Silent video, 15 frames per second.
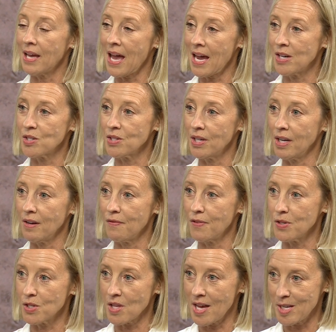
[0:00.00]
actually in a
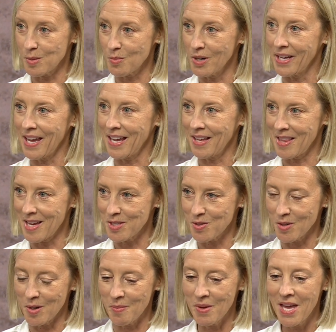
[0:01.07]
first class pre-K classroom.